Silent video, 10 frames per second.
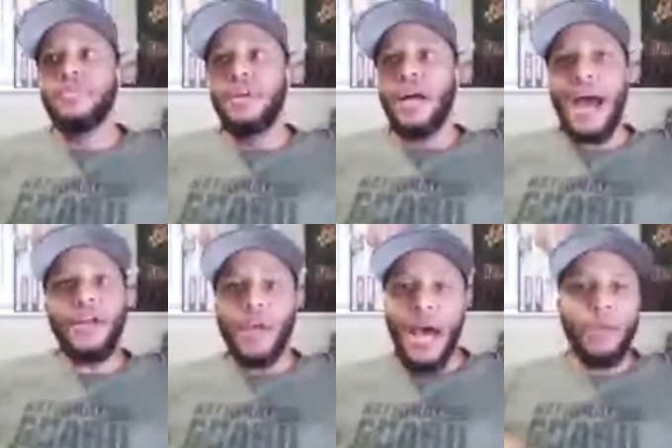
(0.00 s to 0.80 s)

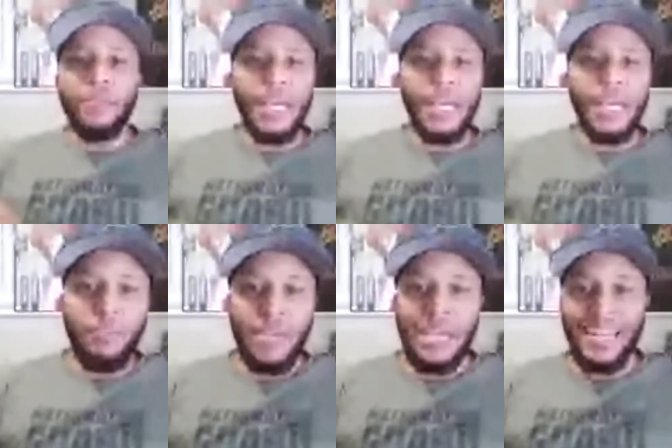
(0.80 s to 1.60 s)
don't think it would
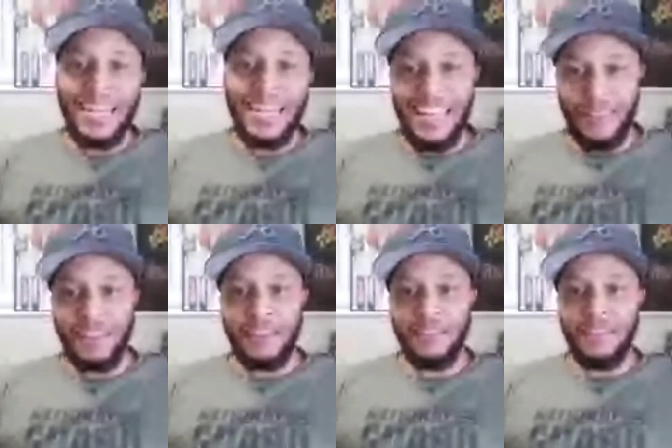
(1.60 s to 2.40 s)
mean anything.
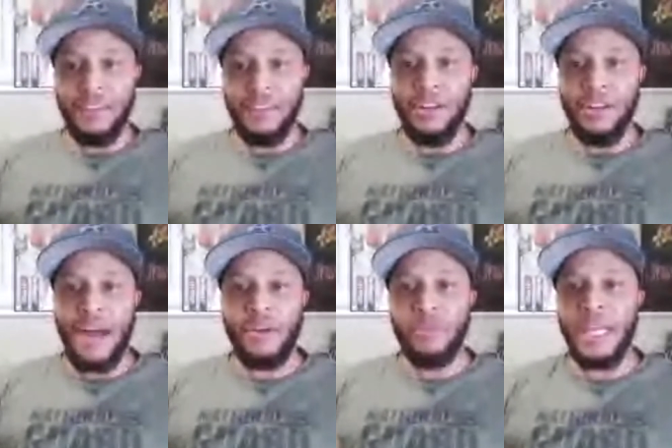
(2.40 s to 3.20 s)
I
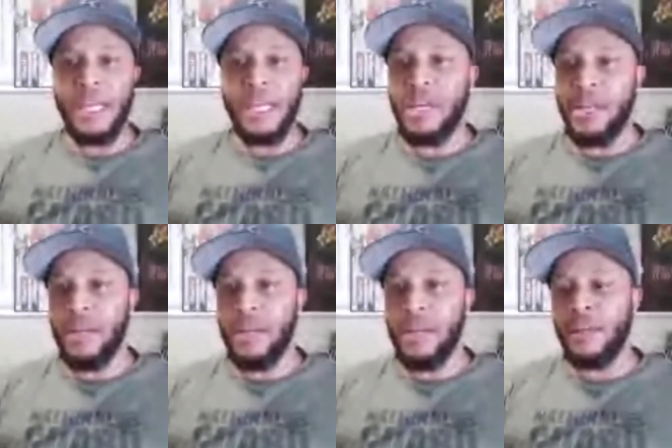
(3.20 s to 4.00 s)
don't think it would mean
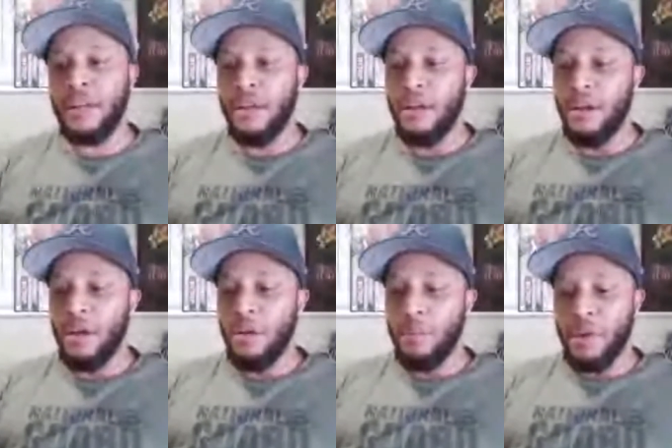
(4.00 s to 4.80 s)
anything.
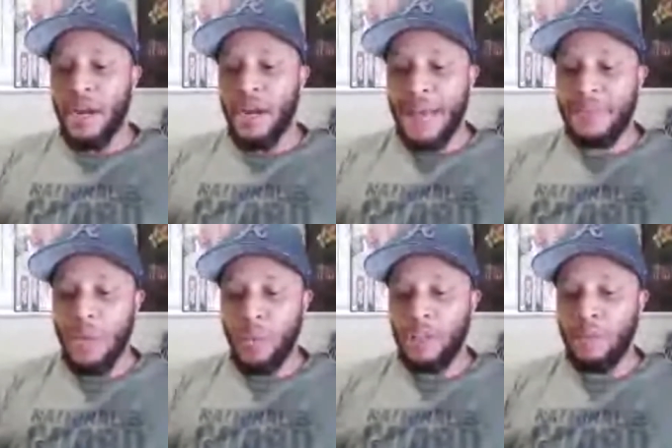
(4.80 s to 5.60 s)
But I think
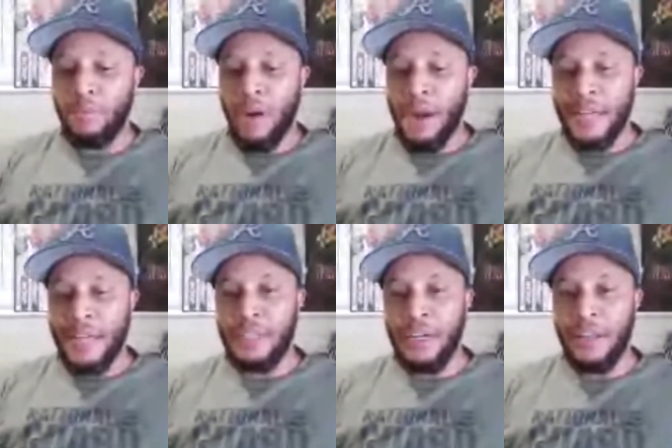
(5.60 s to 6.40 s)
what LeBron has
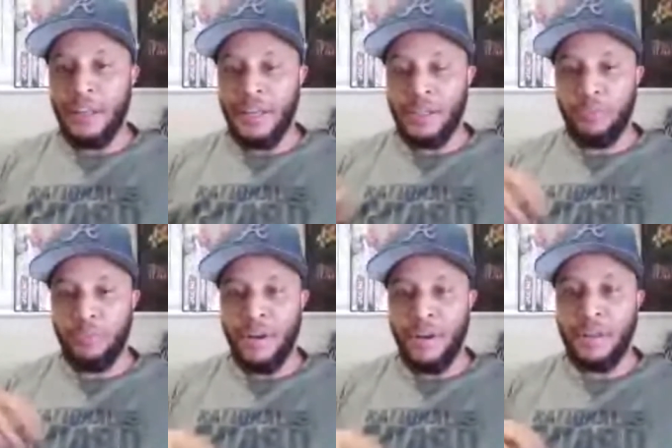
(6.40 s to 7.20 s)
done is
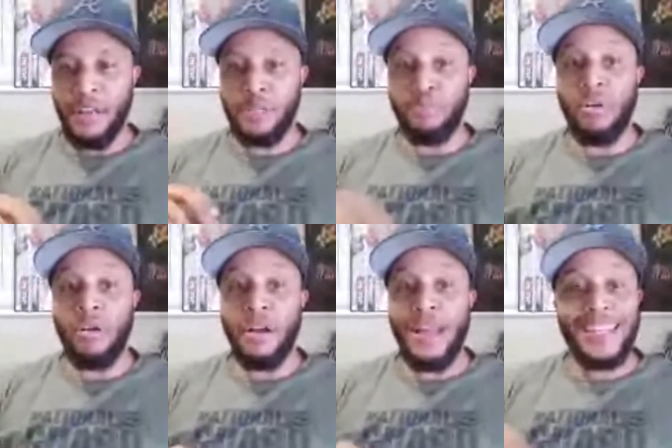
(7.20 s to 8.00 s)

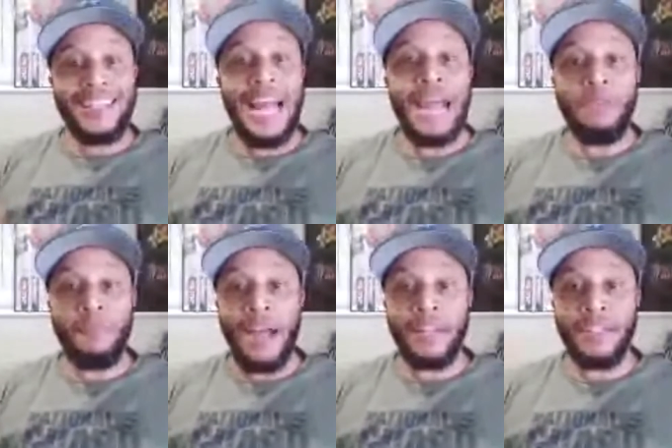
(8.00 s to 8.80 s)
brought excitement
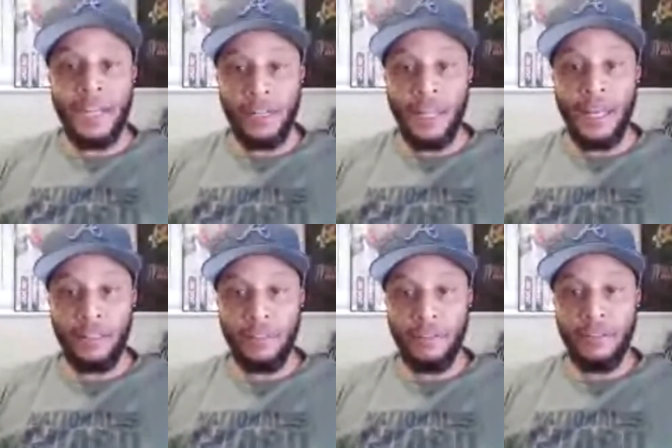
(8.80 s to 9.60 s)
back to LA.
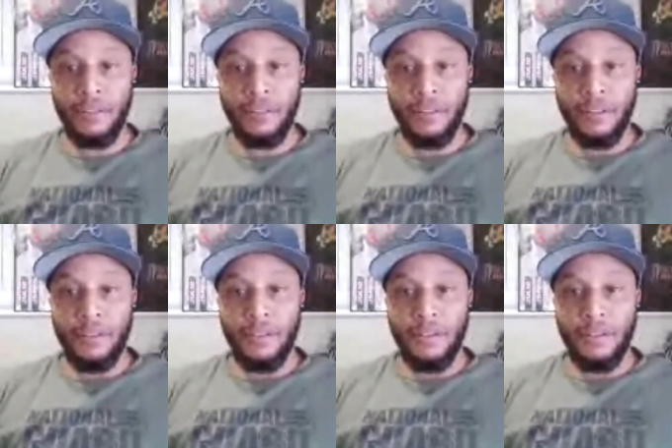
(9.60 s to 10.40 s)

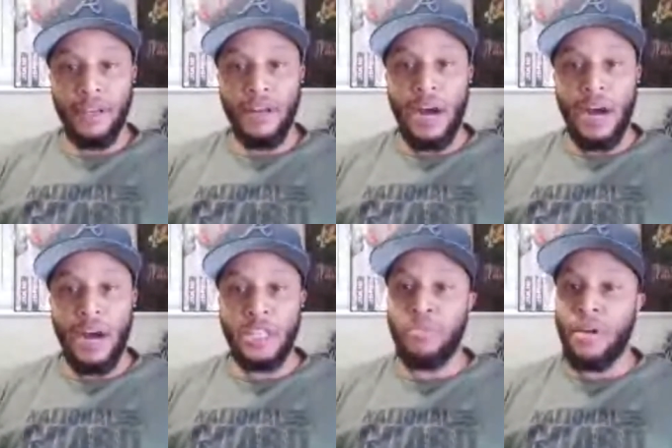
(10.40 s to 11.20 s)
I think
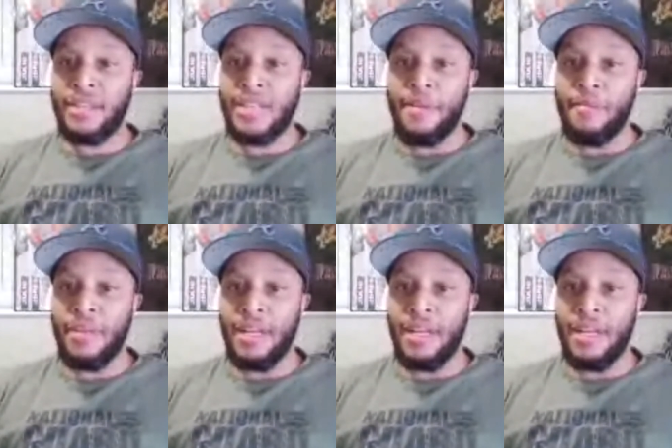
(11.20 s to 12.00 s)
he's brought excitement back
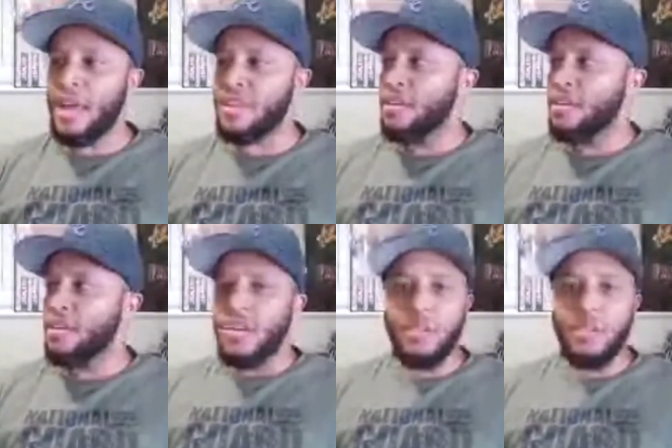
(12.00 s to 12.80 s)
to LA.
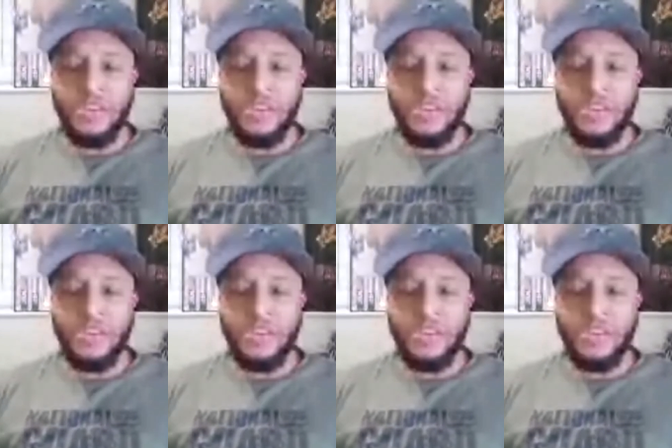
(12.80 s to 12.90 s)
There's a bunch of